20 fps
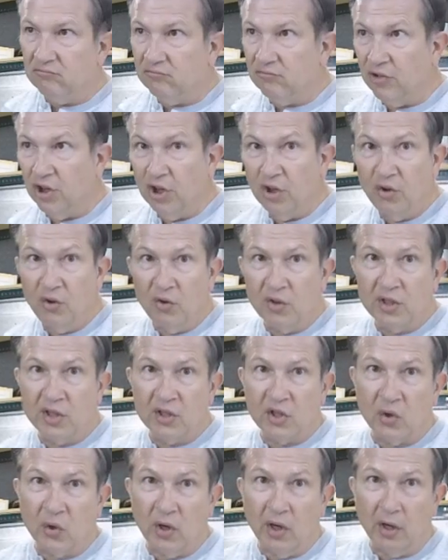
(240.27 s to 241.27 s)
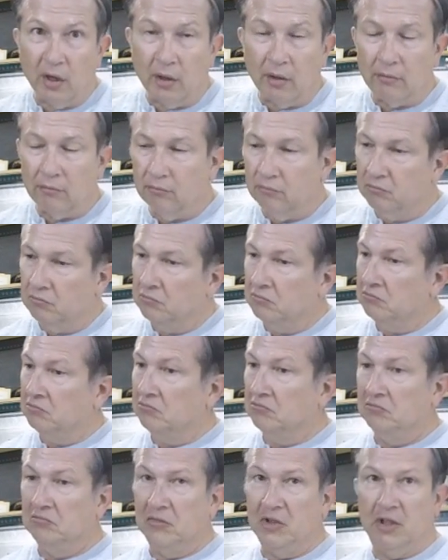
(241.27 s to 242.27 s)
loses oil.
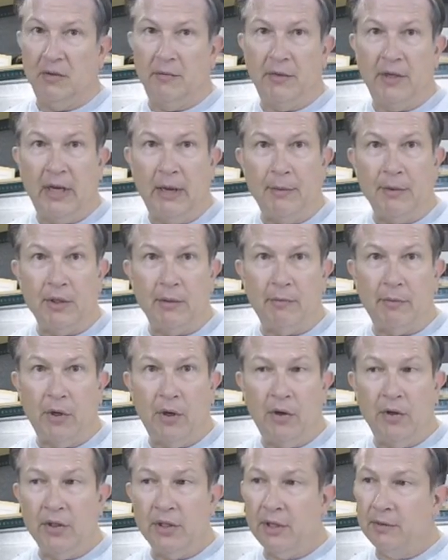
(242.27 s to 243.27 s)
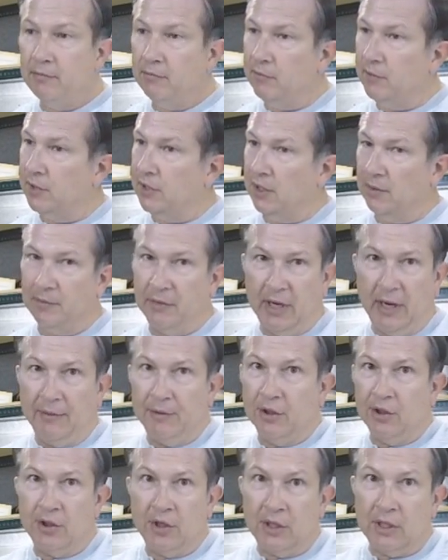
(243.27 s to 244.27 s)
Sometimes it burns it, sometimes
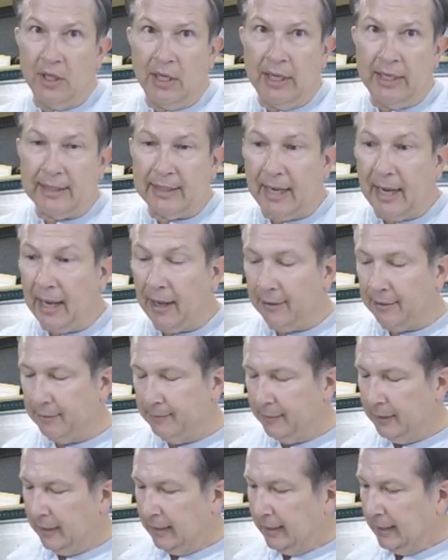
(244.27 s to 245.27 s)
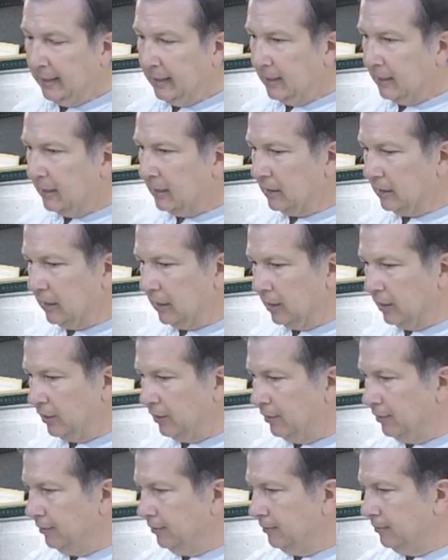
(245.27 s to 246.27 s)
it just leaks out.
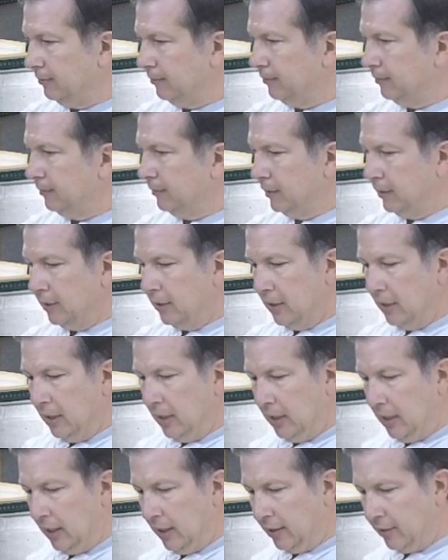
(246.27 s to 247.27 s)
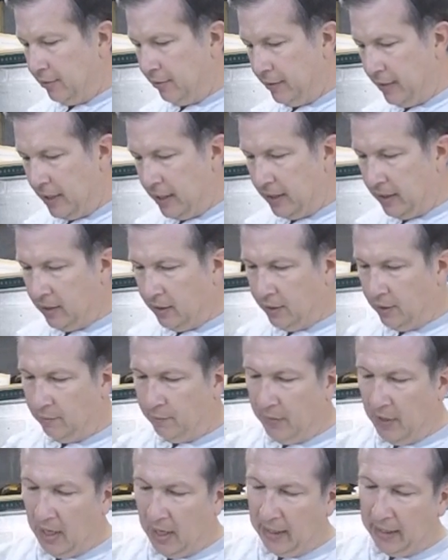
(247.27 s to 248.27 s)
So I created a little
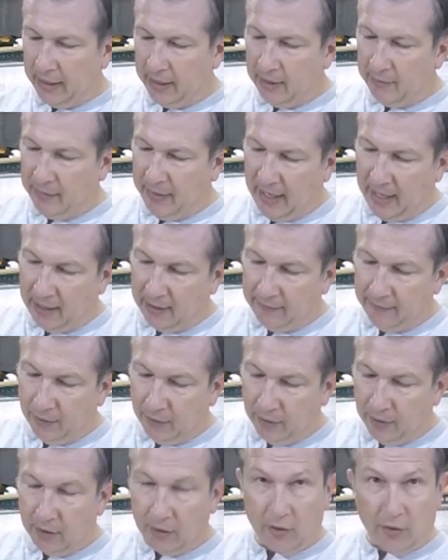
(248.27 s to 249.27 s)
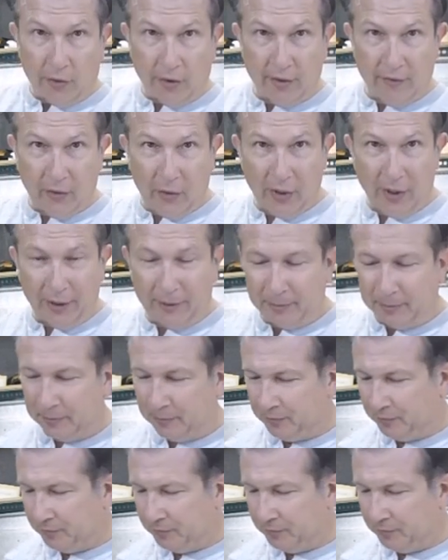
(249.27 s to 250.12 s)
pocket in the back for a quart of oil.